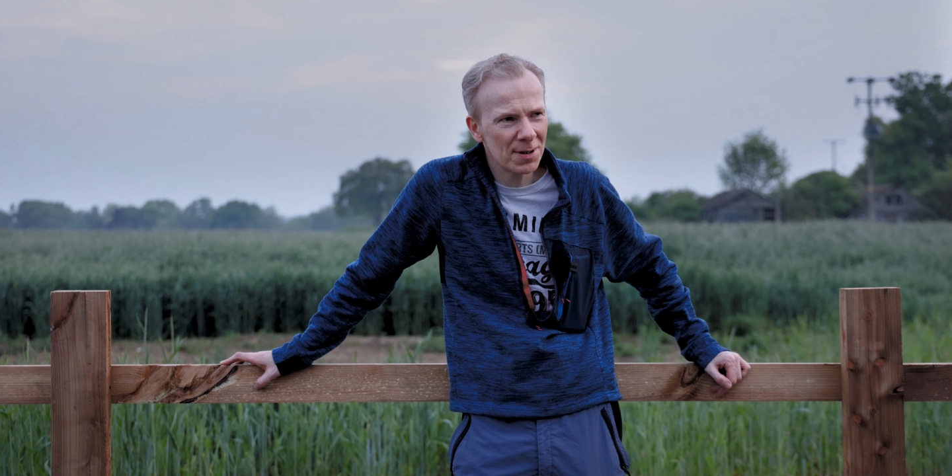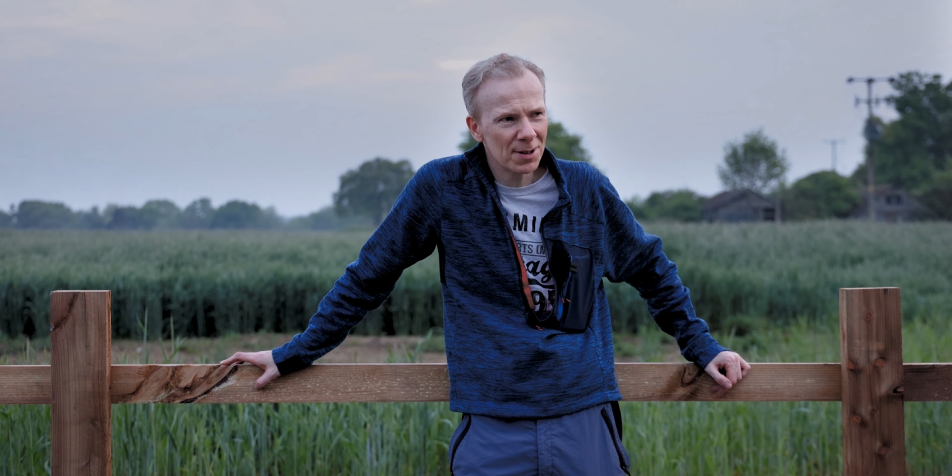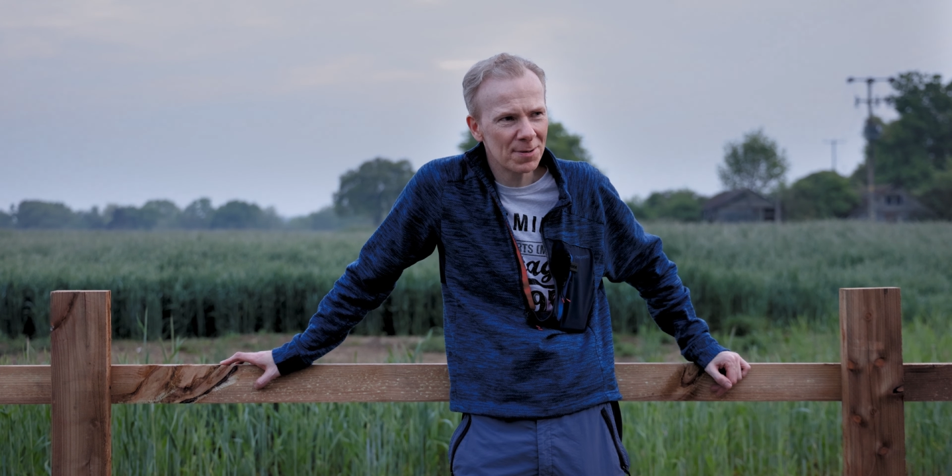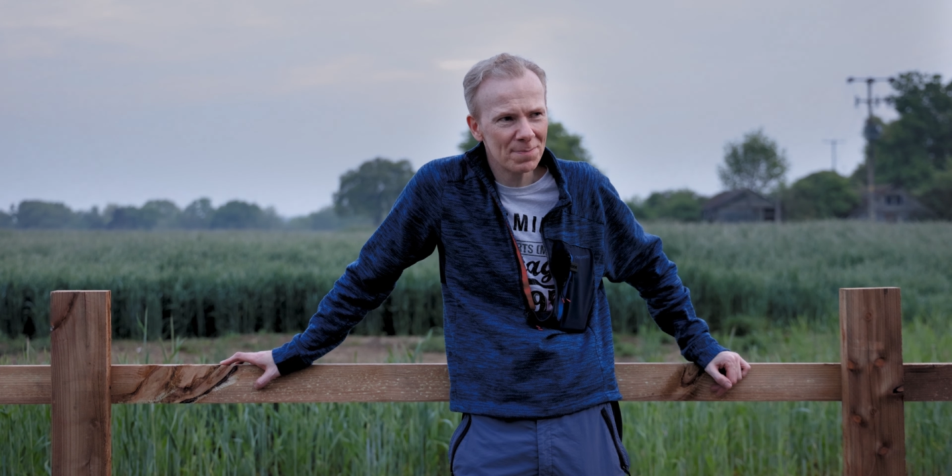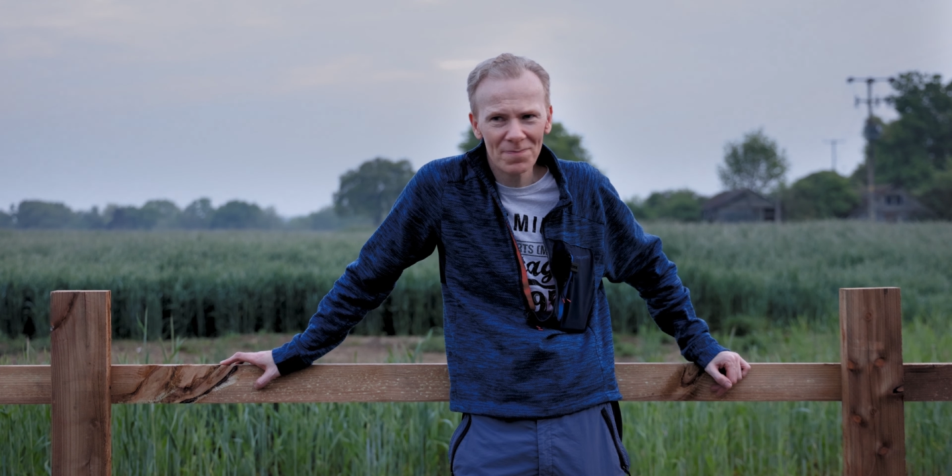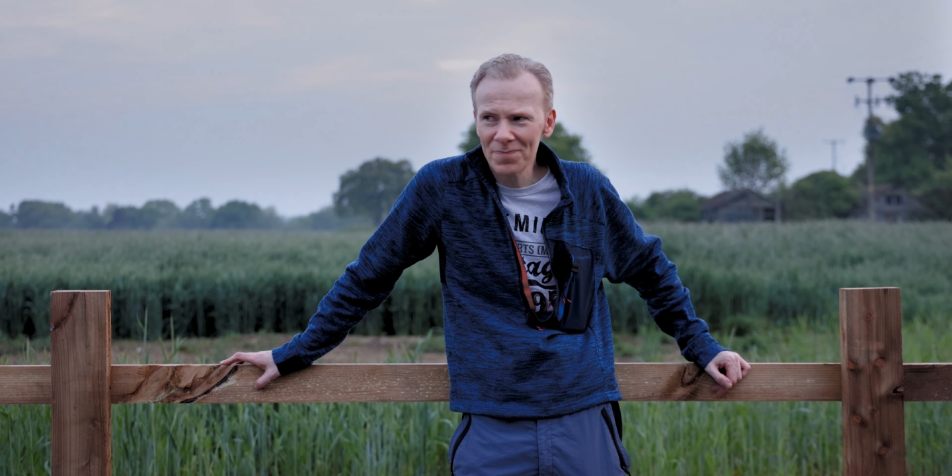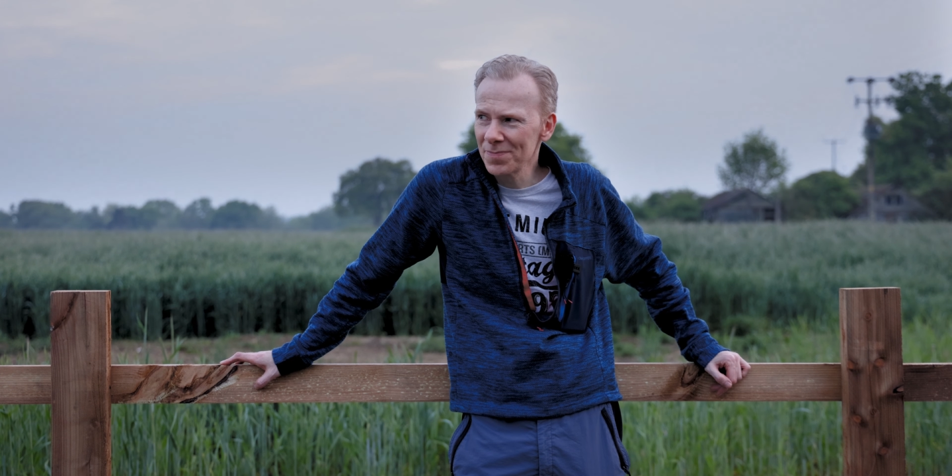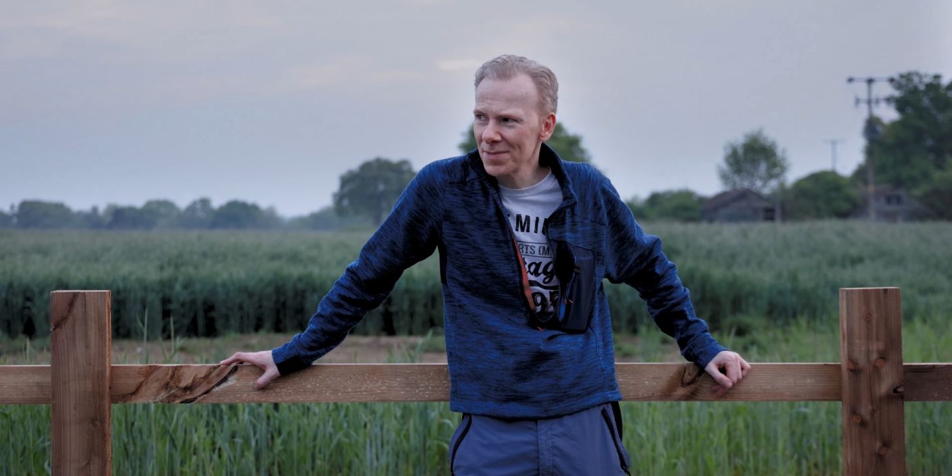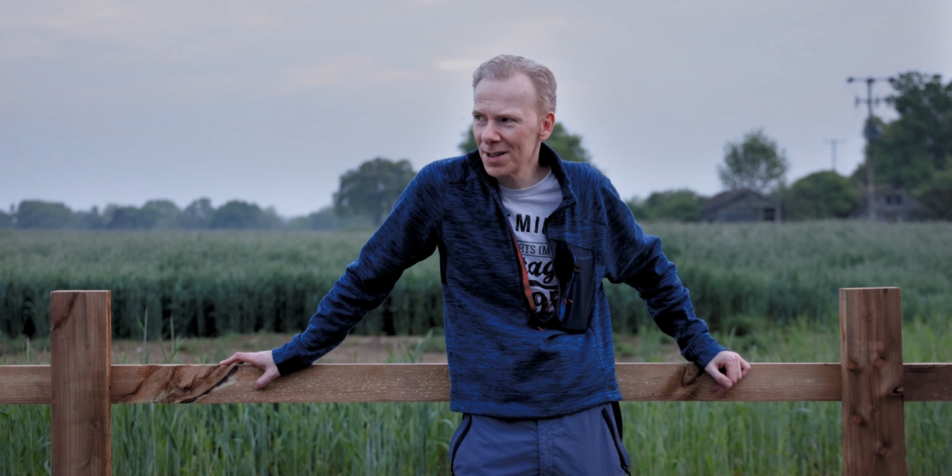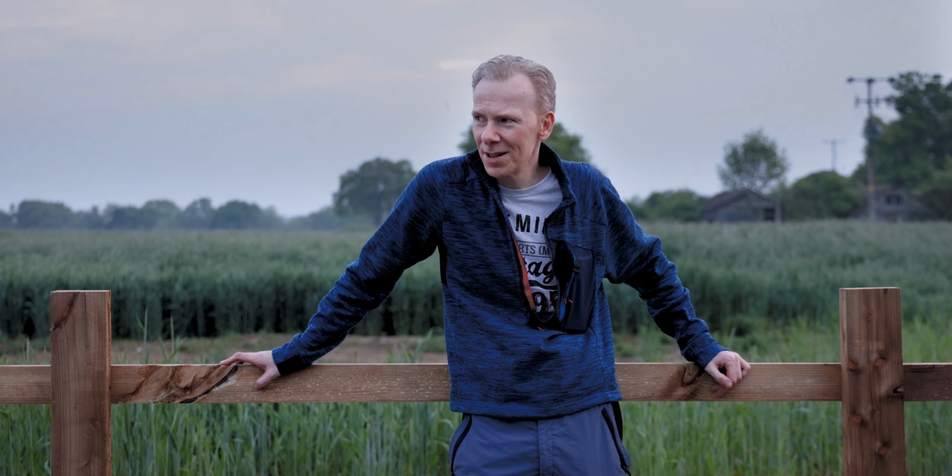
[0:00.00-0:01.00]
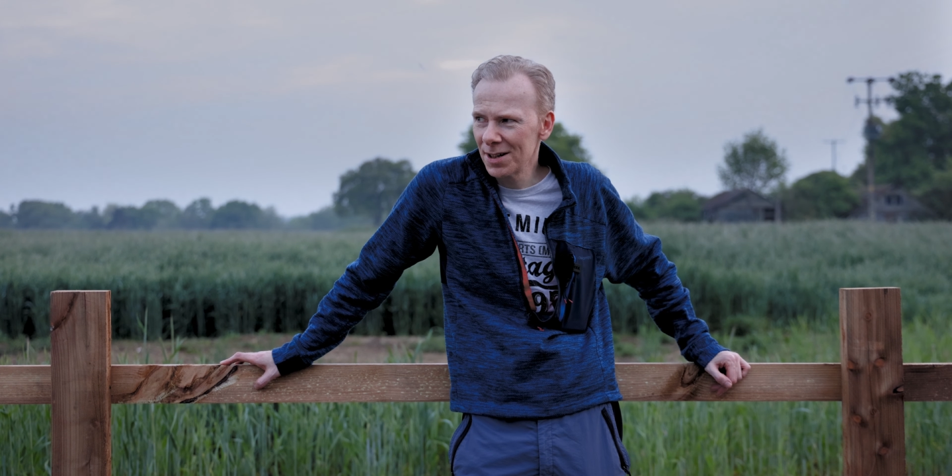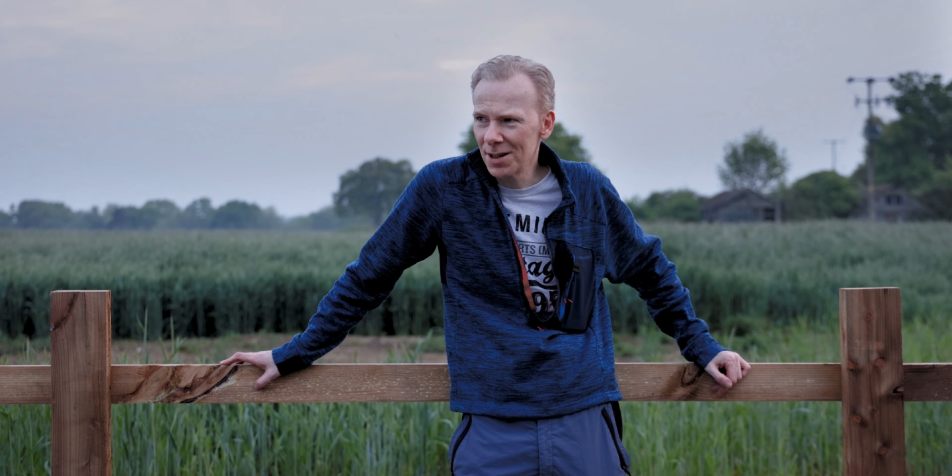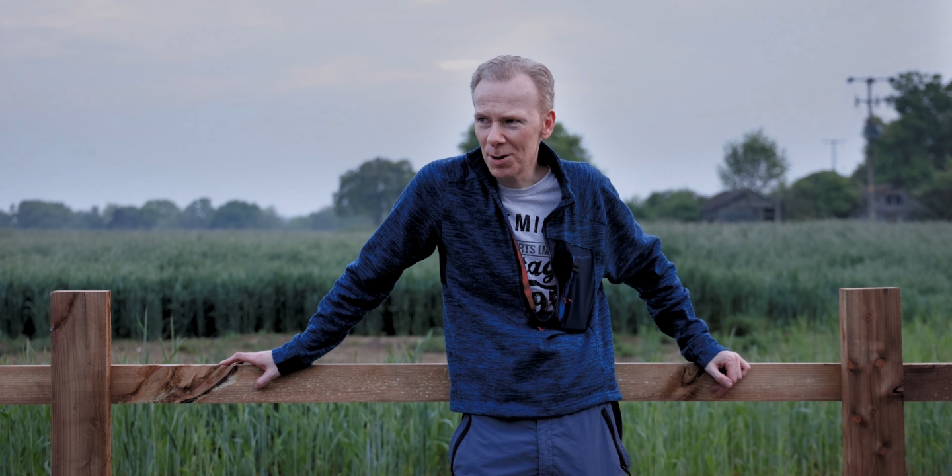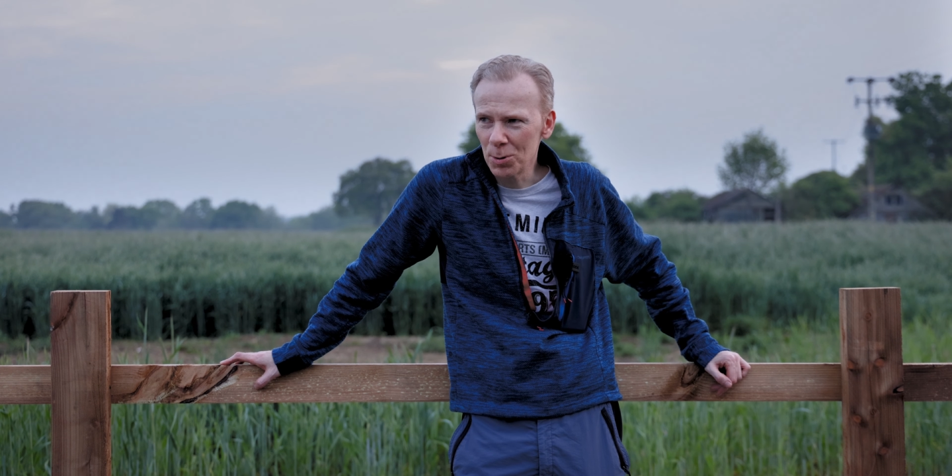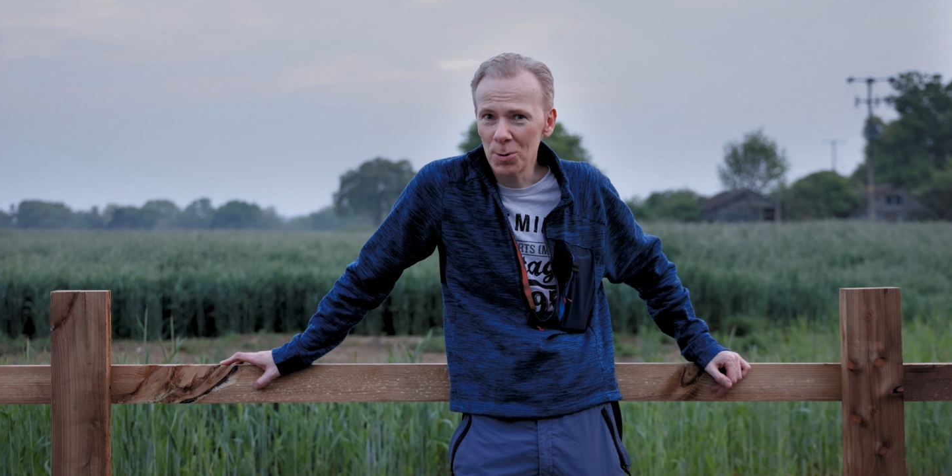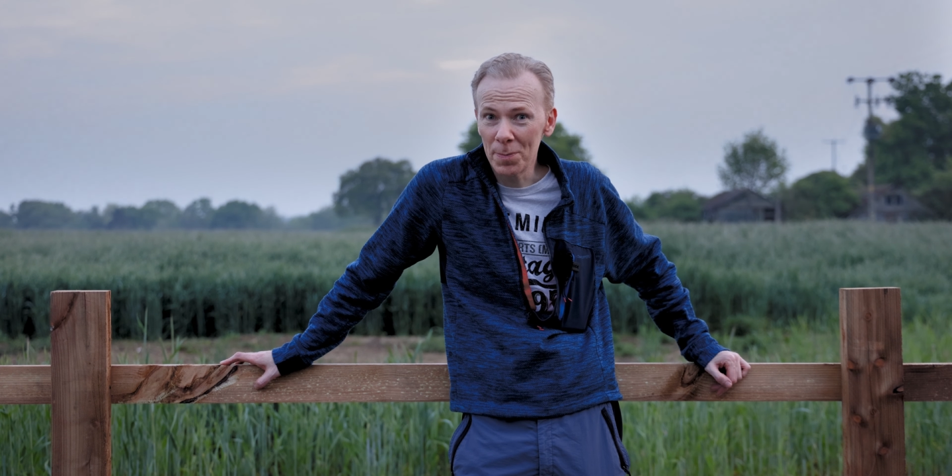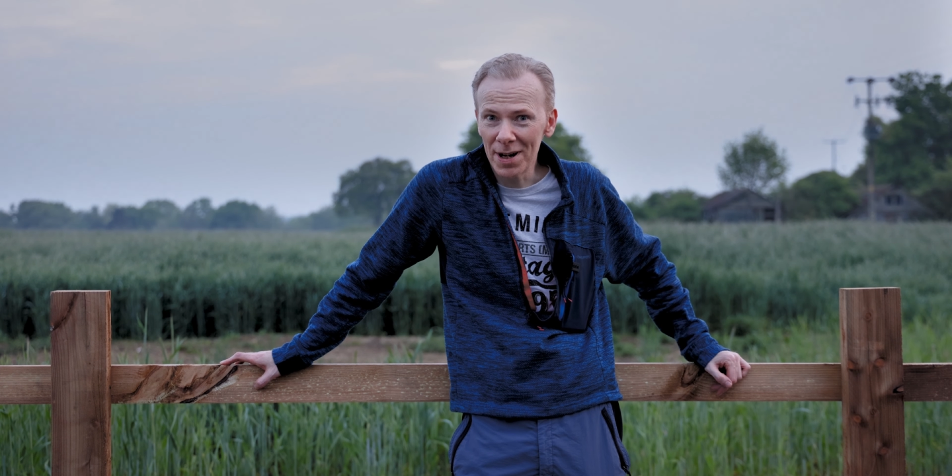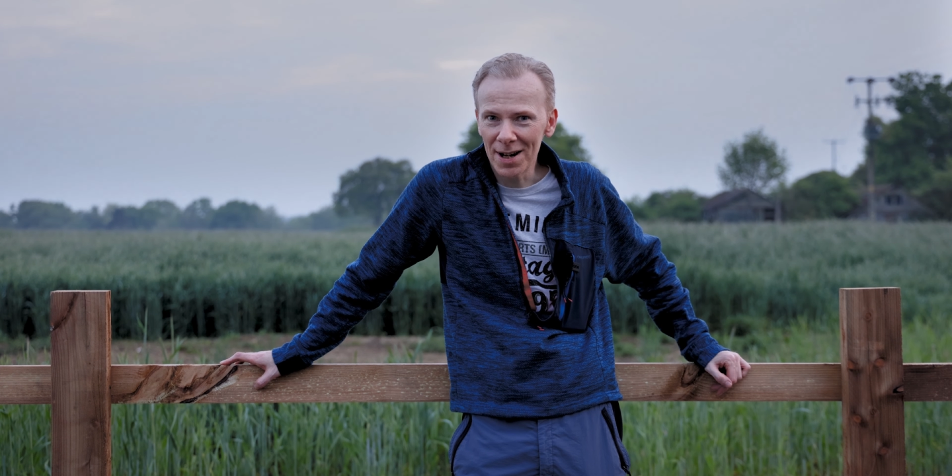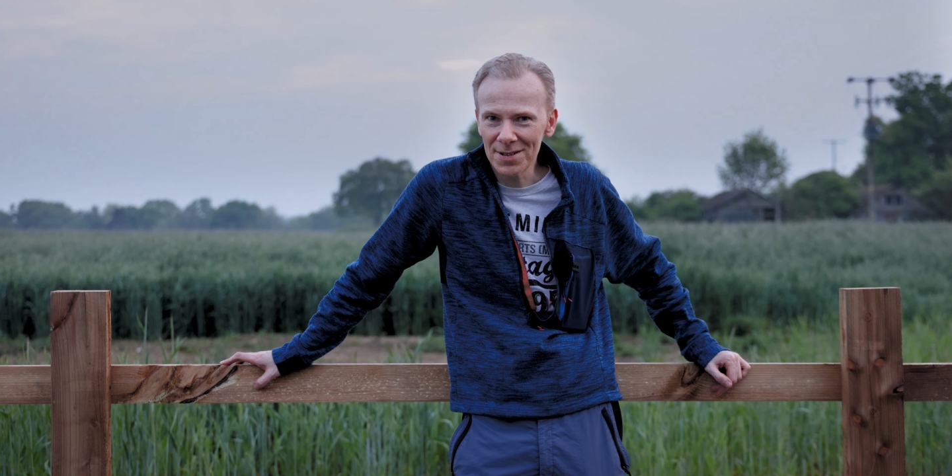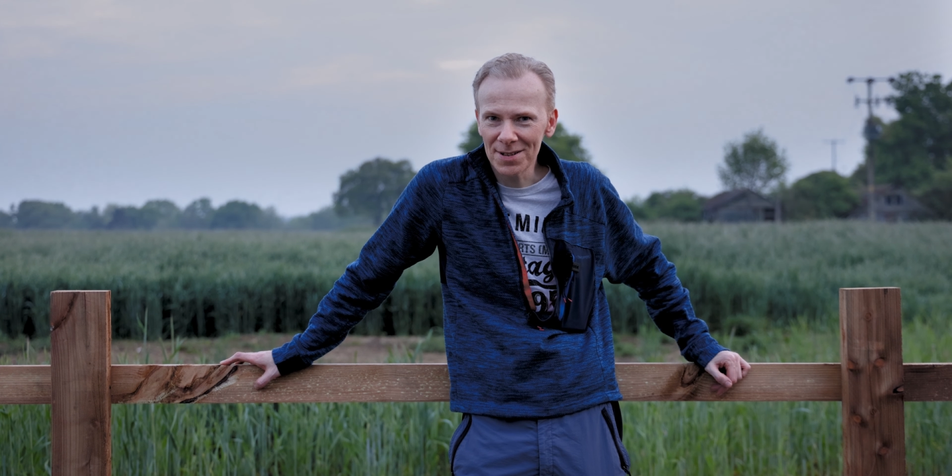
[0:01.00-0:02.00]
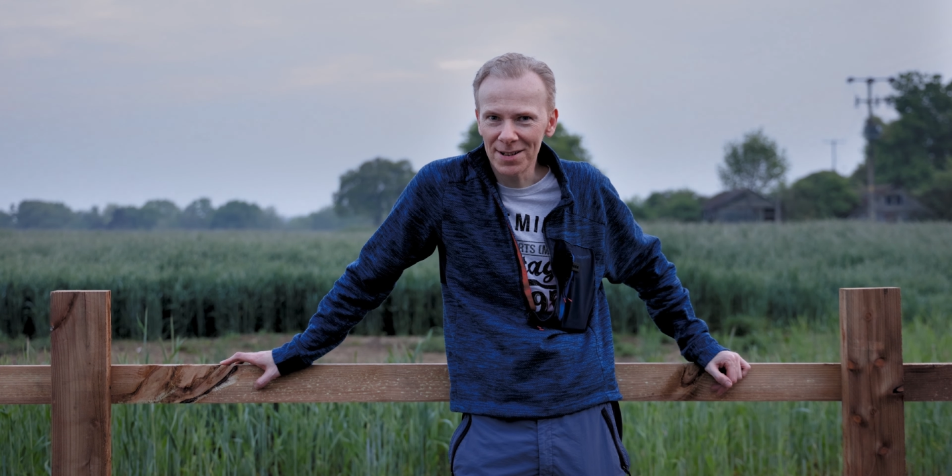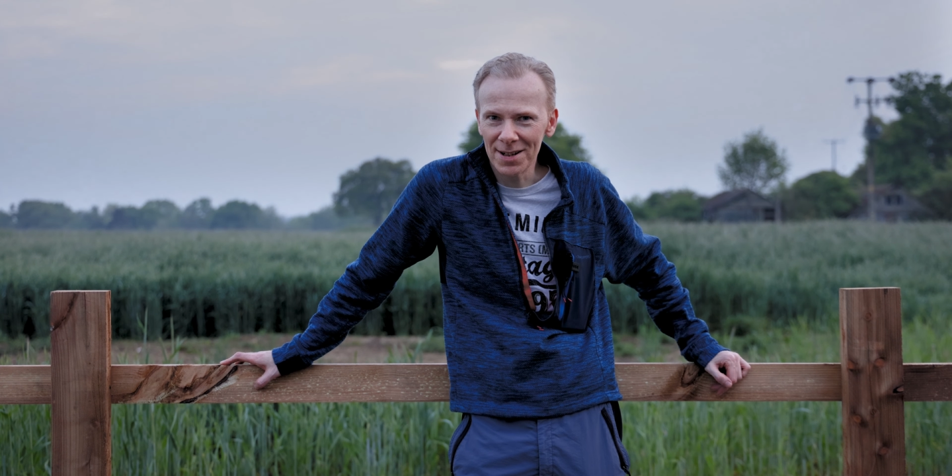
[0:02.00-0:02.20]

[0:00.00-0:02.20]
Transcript: but I will be out in